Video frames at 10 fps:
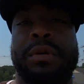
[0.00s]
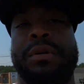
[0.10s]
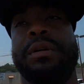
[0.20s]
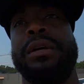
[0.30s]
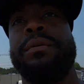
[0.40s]

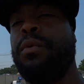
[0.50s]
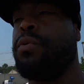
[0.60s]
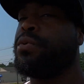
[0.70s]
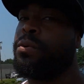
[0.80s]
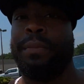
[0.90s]
All right,
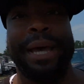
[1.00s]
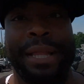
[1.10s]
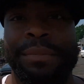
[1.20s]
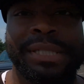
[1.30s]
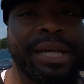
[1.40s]
woof.
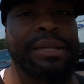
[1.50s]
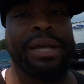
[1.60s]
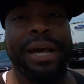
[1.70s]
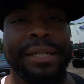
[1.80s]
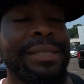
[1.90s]
Man, let me tell
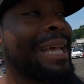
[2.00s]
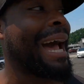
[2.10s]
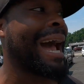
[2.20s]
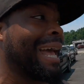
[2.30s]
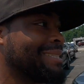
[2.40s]
you guys, it's
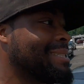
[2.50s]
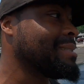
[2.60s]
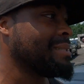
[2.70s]
hot.